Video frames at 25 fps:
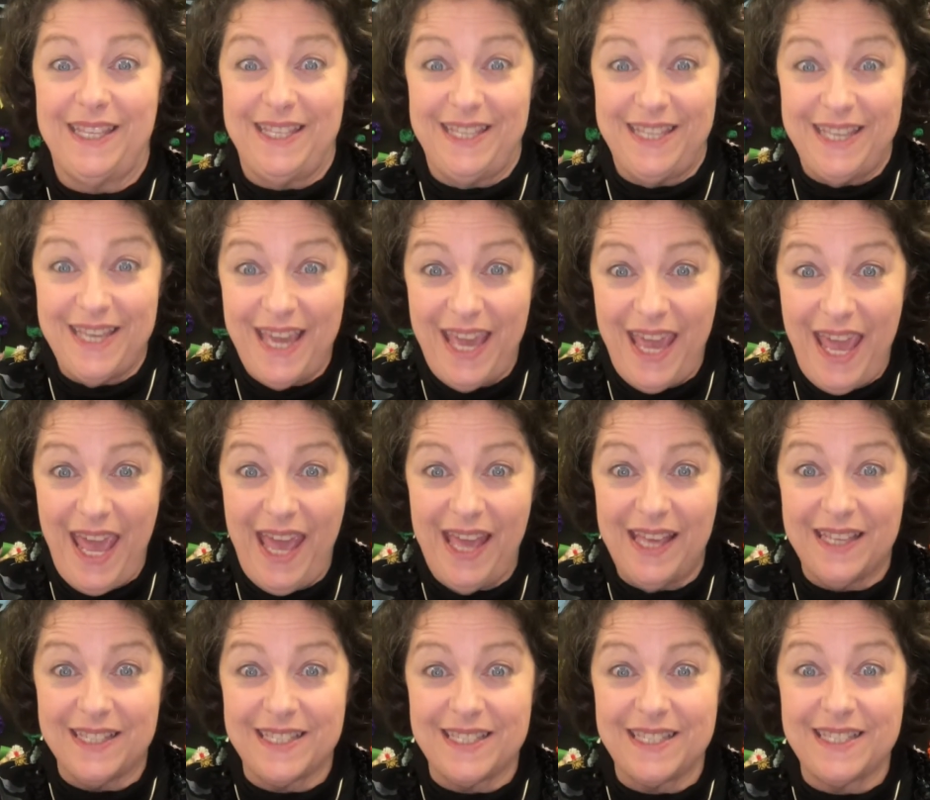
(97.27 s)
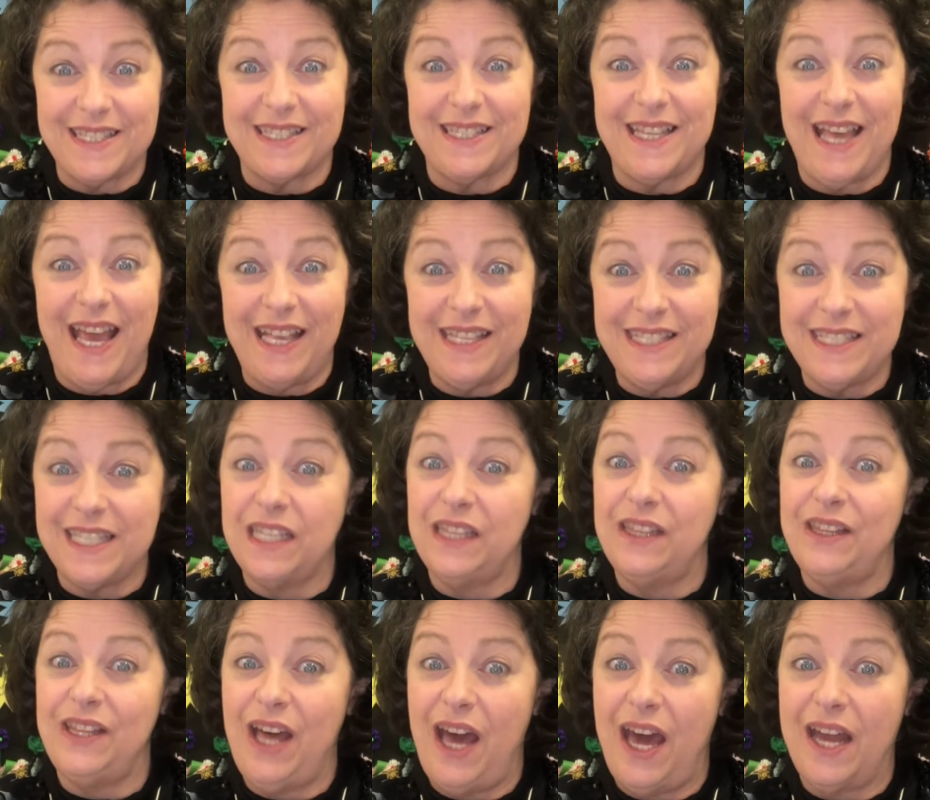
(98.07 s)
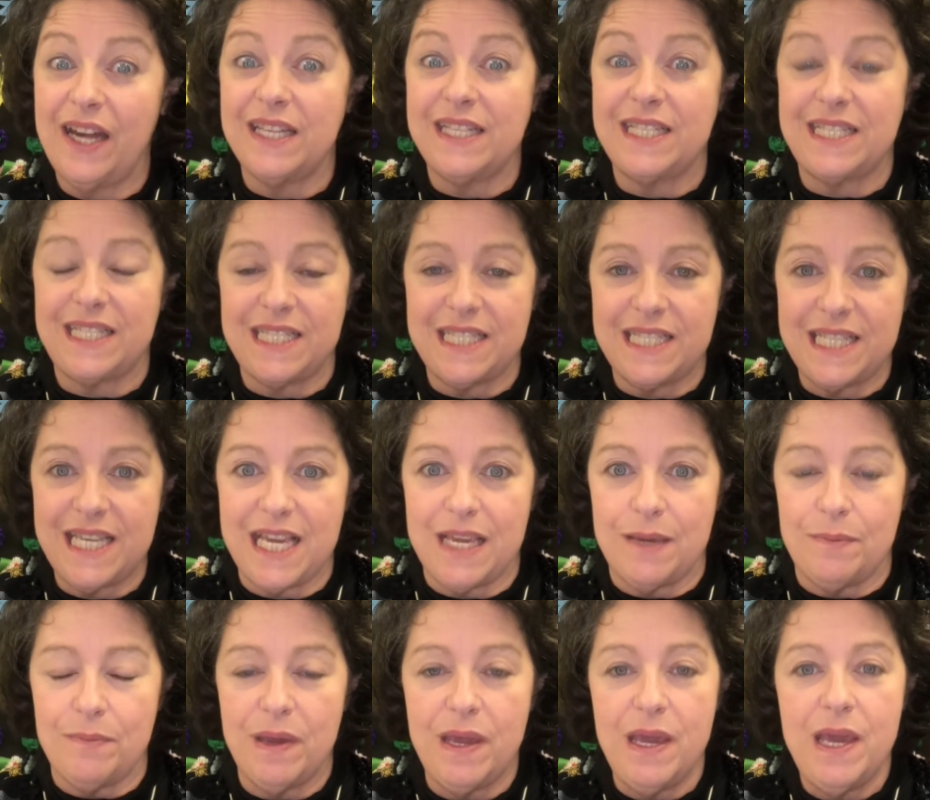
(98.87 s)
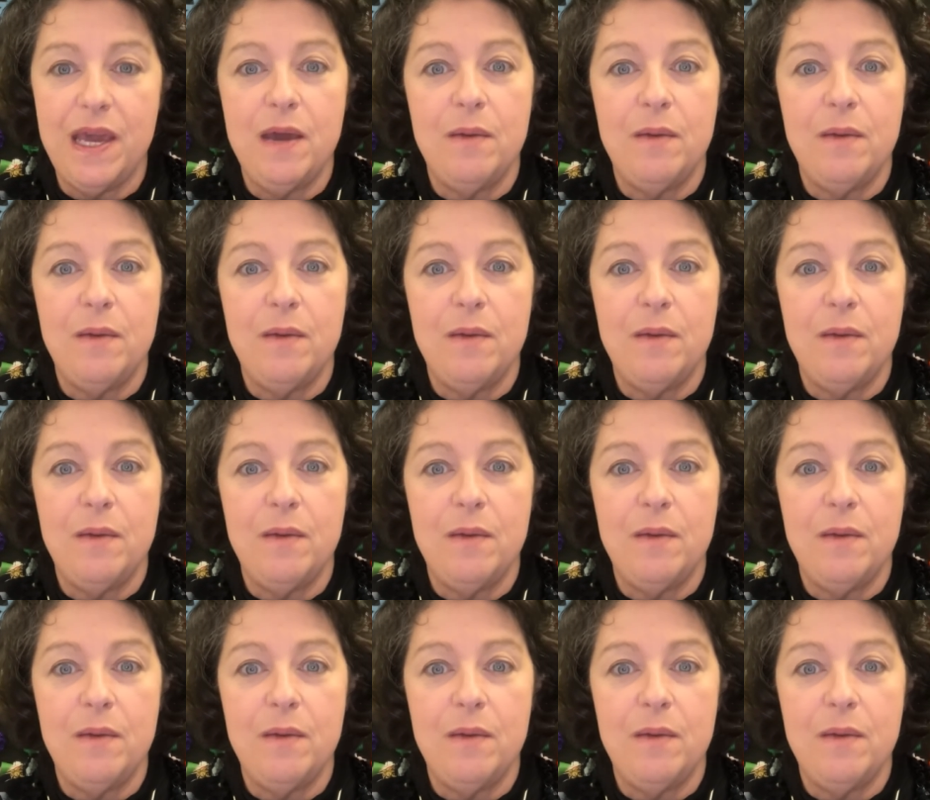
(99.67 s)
Yes, that's a lot of sleep,